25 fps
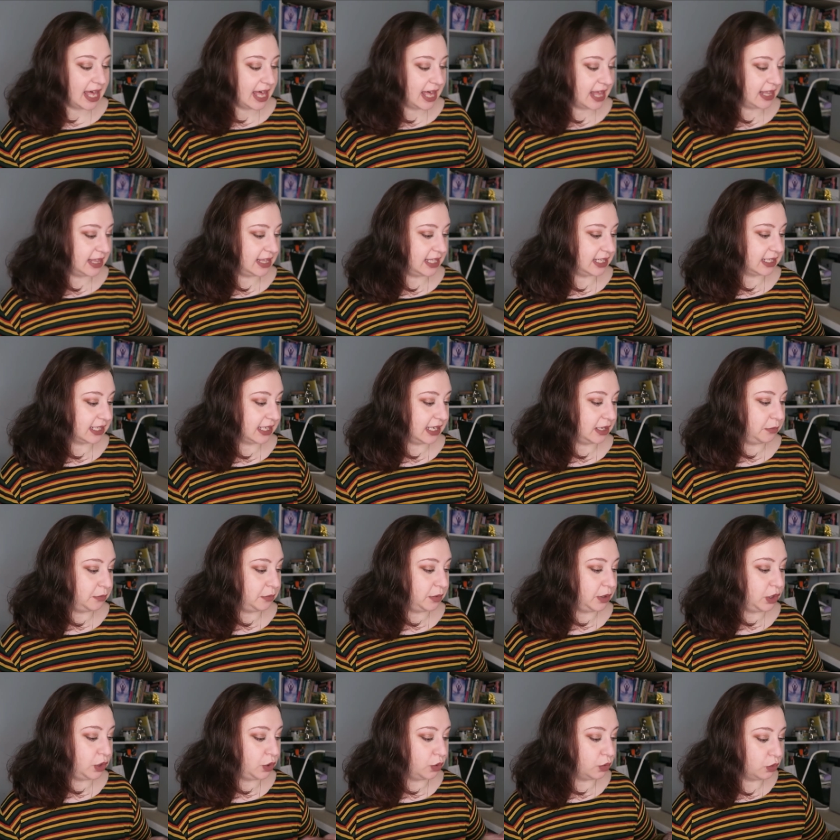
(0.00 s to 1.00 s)
that can
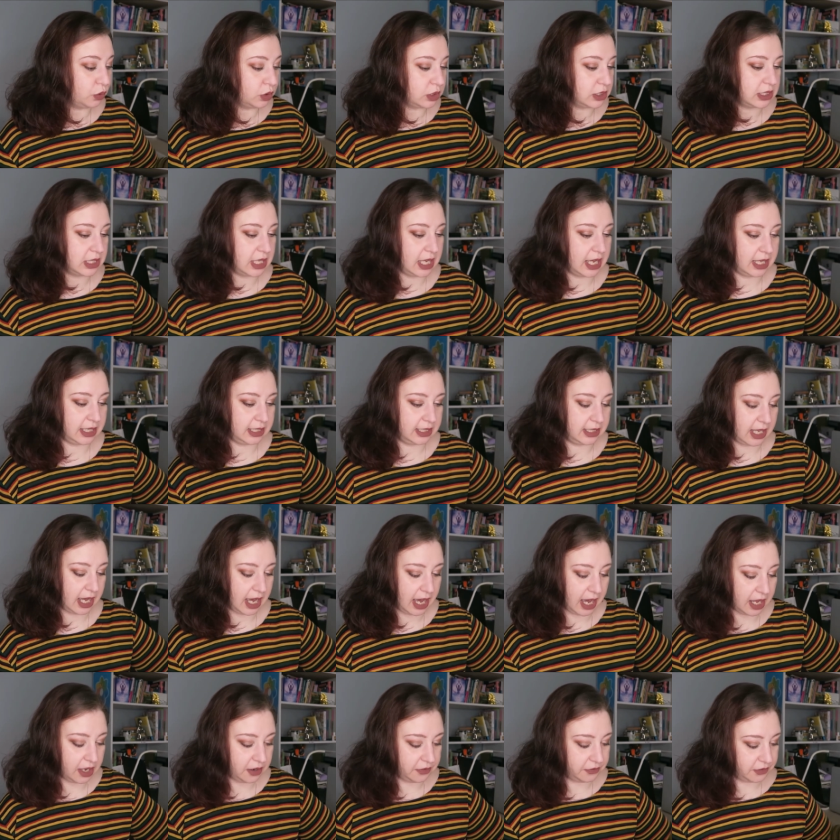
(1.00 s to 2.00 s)
be used, and
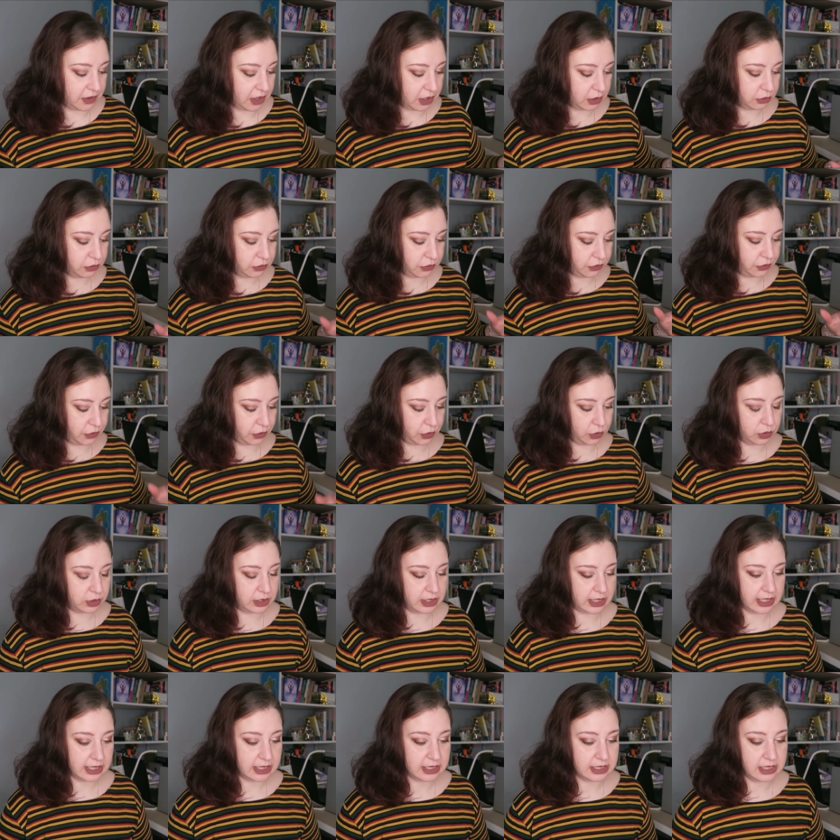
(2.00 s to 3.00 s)
I found few
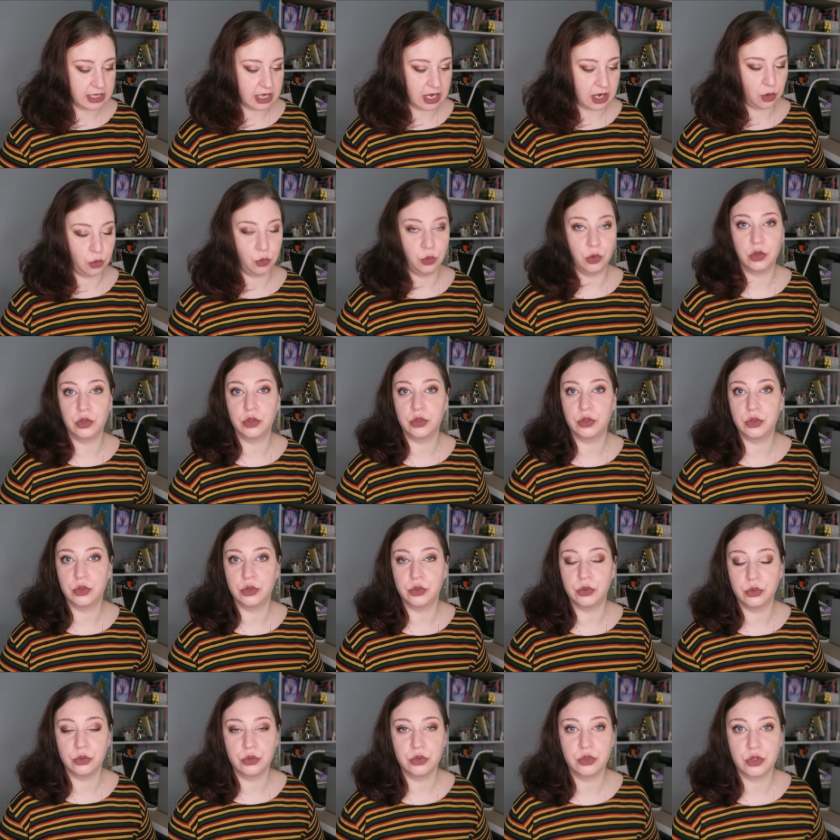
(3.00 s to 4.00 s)
decks I want
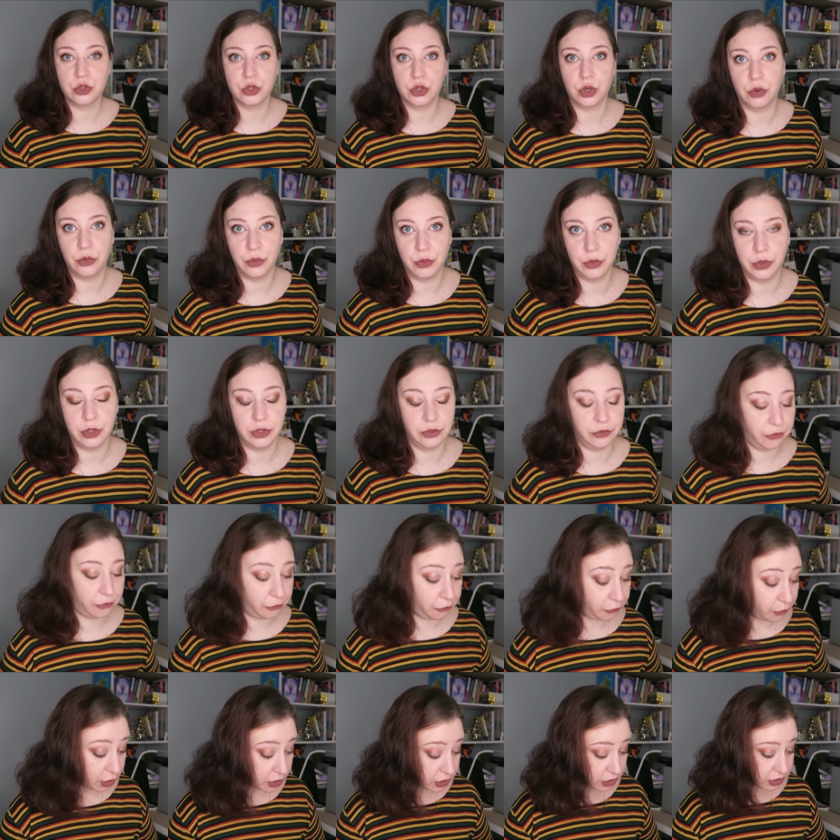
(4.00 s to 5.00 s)
to show you. And
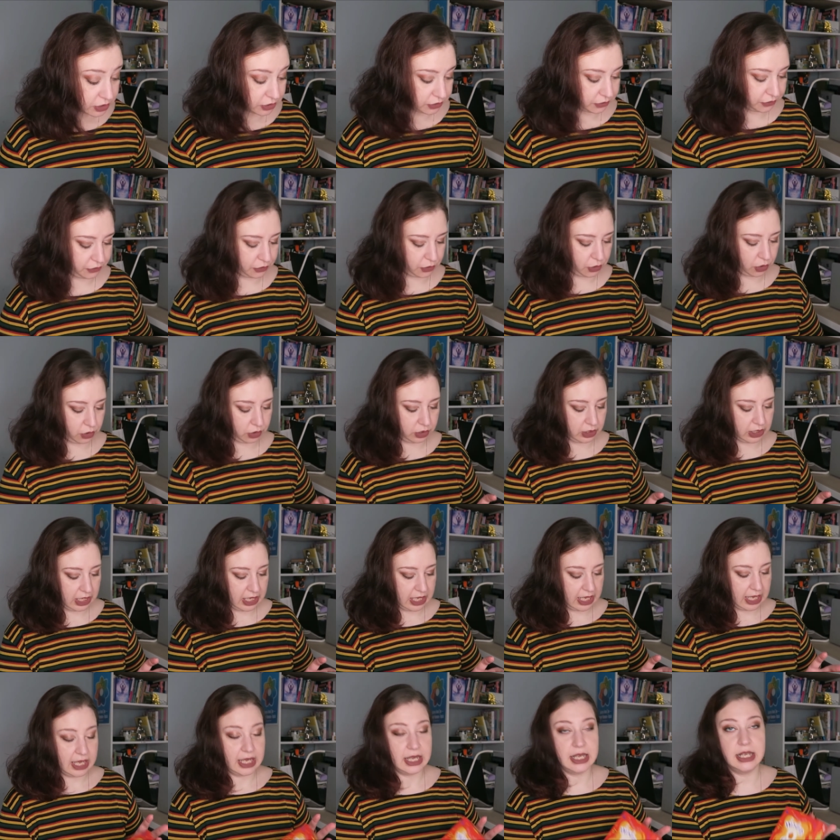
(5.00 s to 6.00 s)
first of all
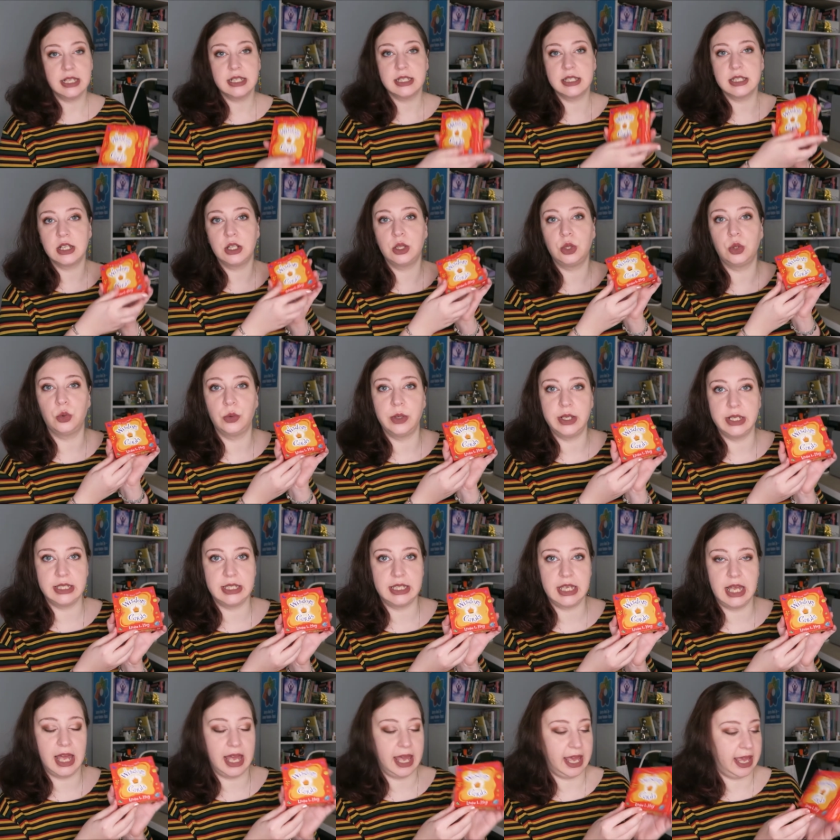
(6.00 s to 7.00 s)
is Louise
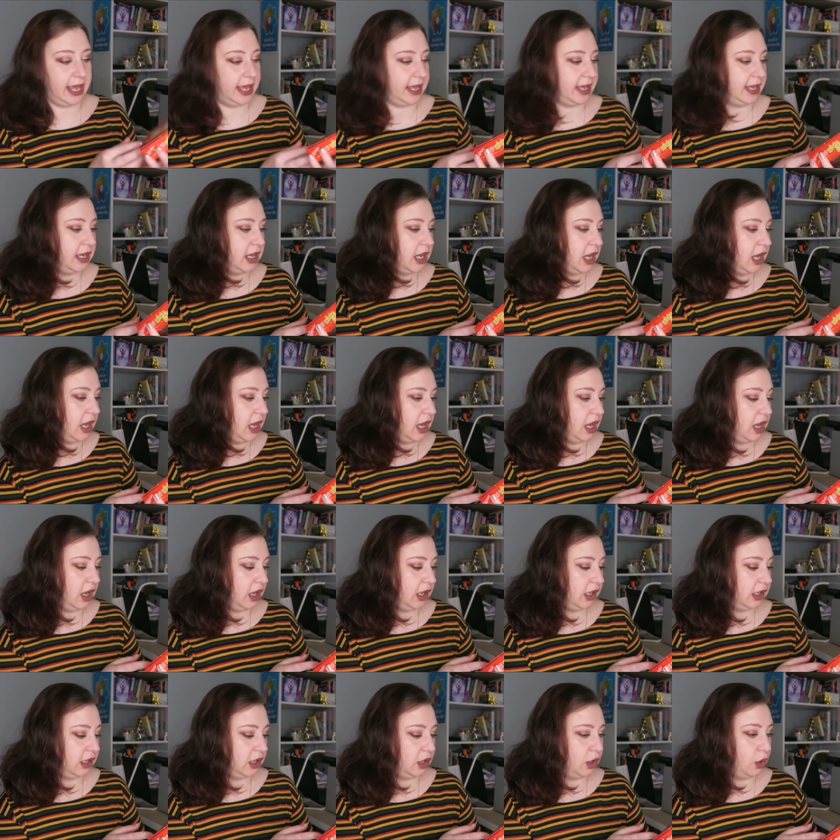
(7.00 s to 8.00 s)
Hay
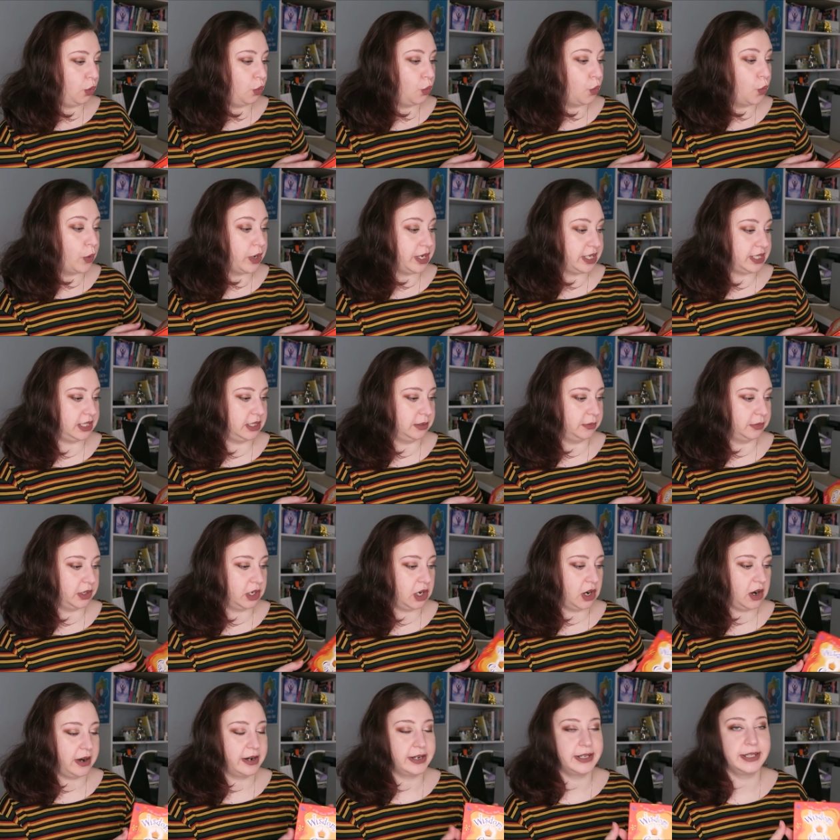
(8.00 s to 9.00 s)
wisdom
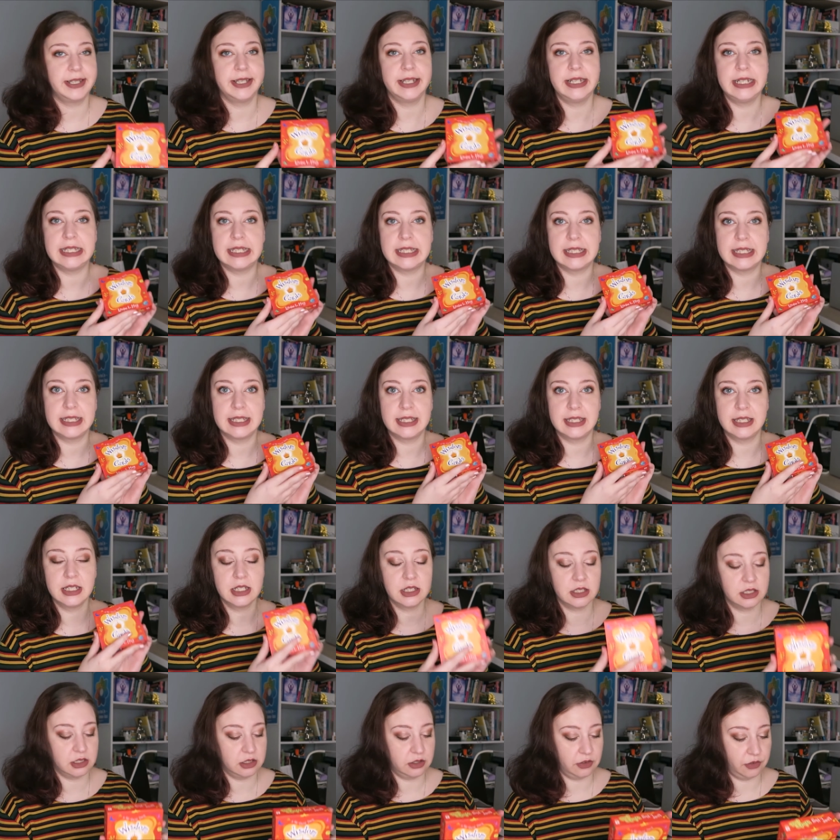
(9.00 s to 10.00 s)
cards. It's
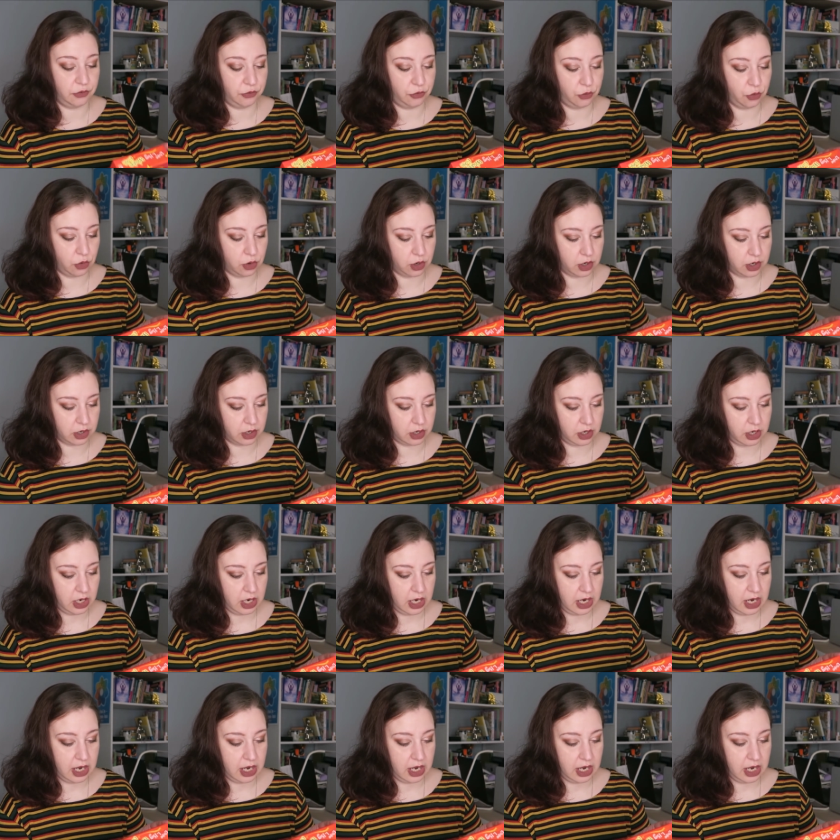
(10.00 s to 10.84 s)
64